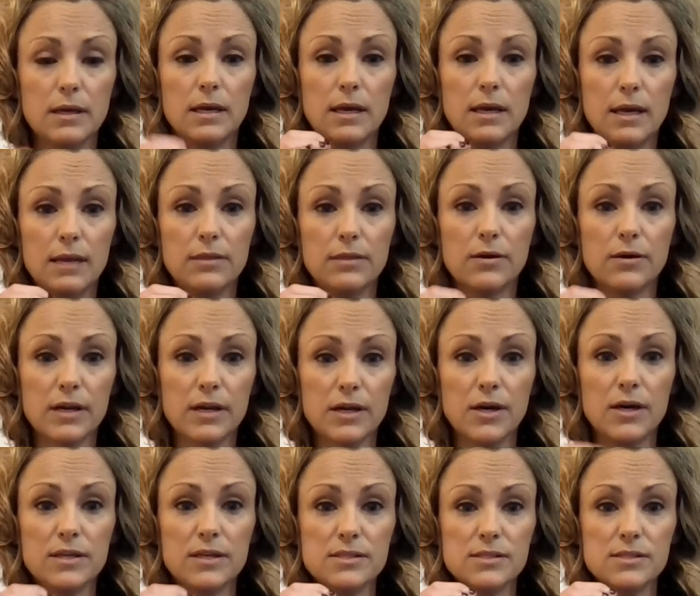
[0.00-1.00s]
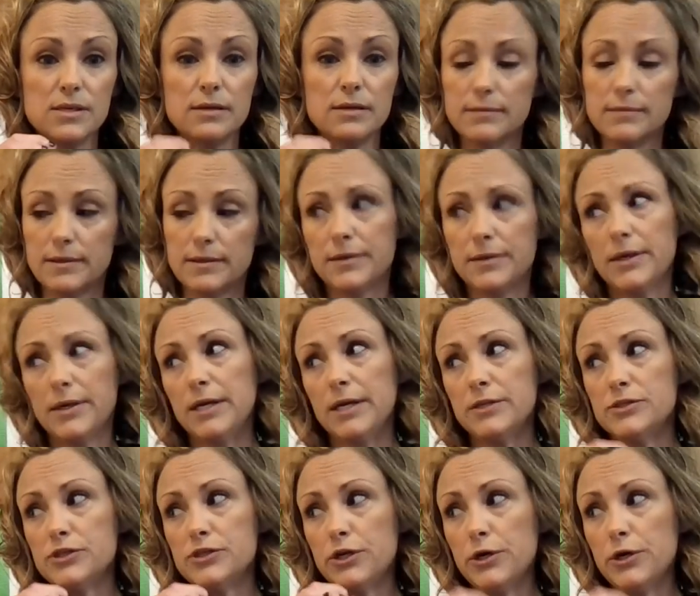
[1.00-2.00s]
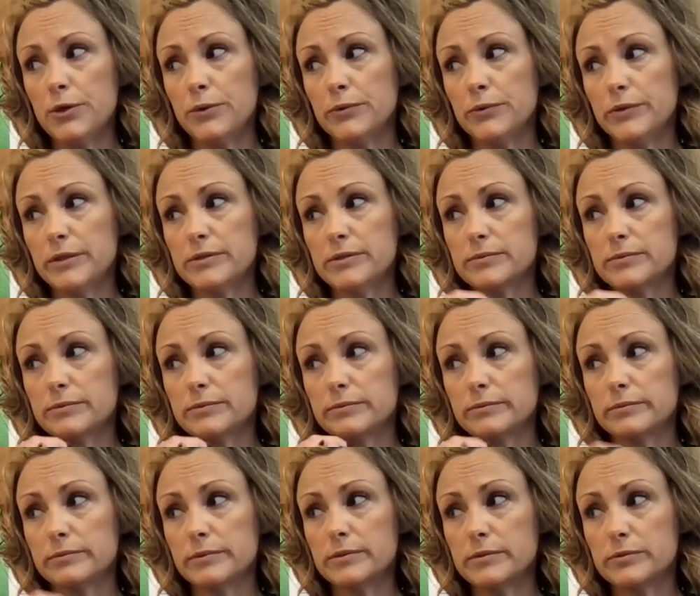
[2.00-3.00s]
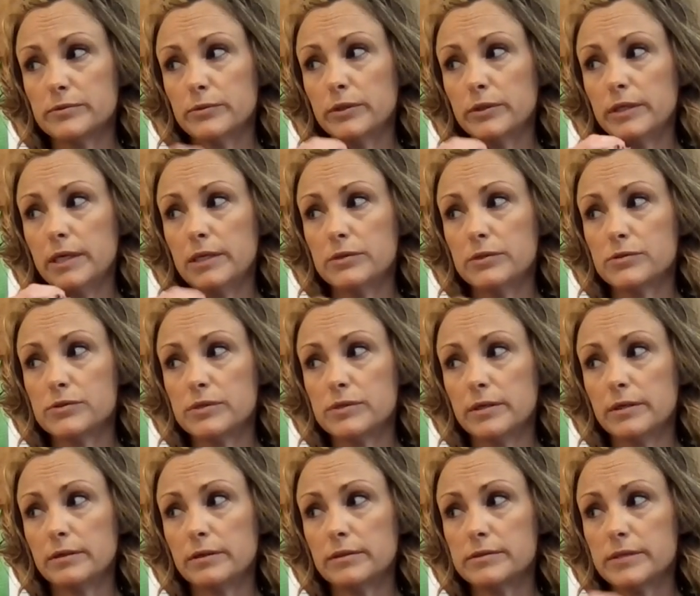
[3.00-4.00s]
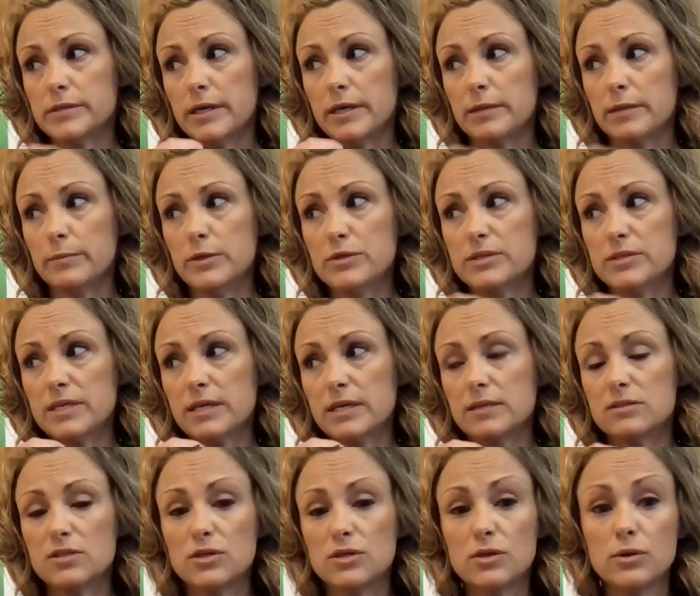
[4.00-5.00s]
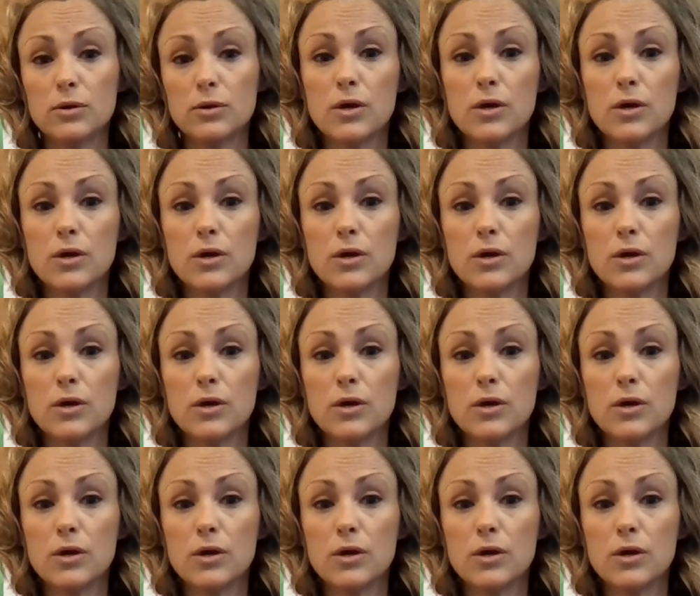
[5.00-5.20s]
and they're at a concert, hey, Joe, this is really interesting, exciting music, to